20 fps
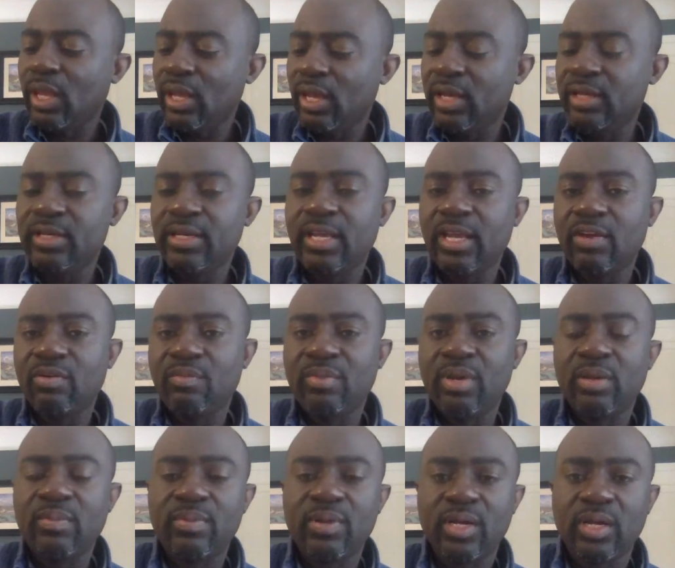And then
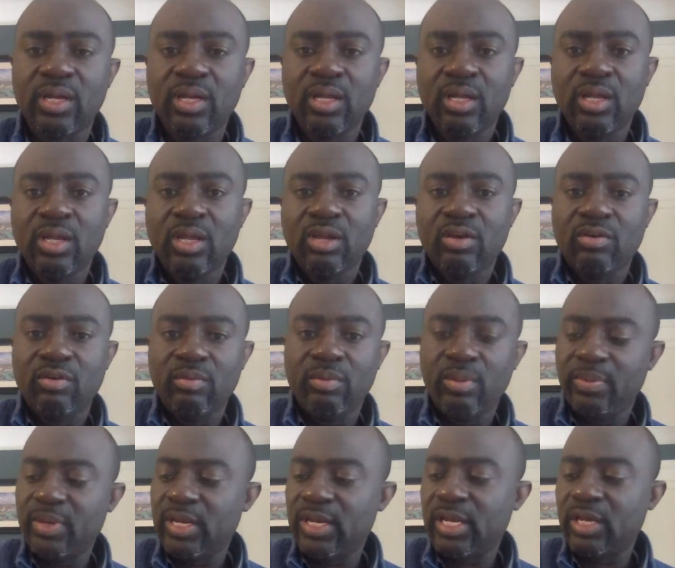
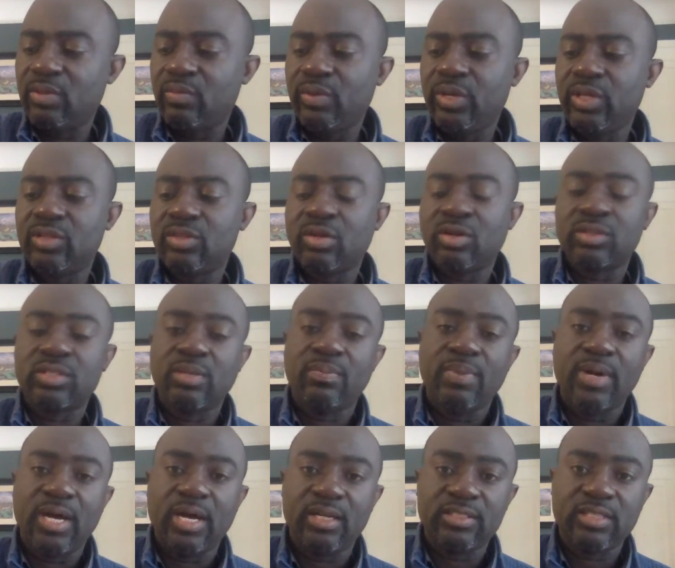remember like we talked
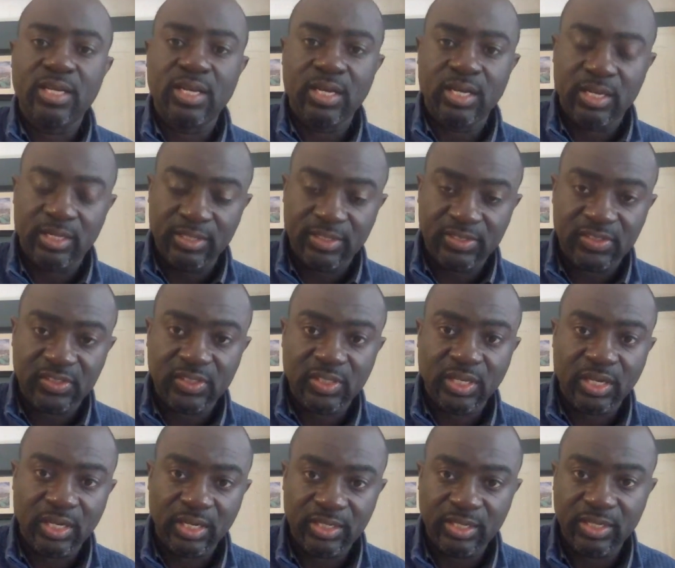about
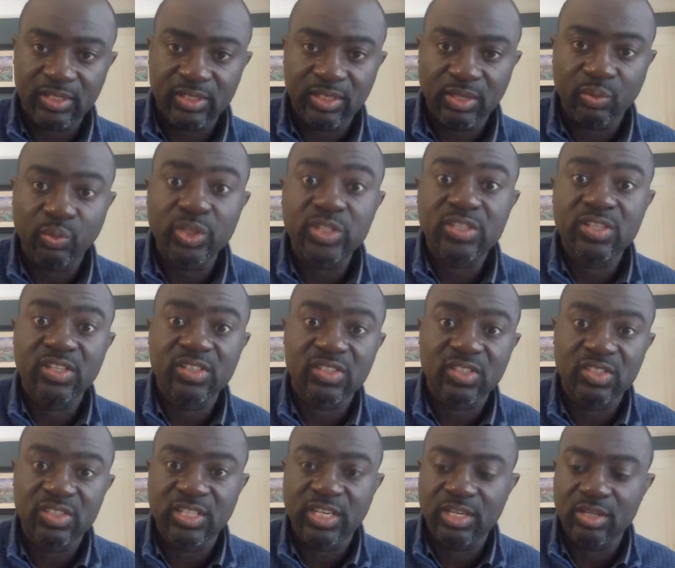the
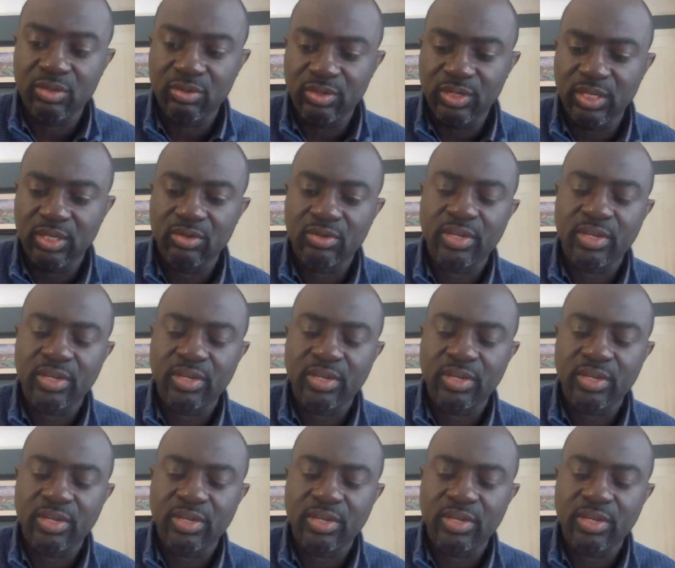witnesses that you need.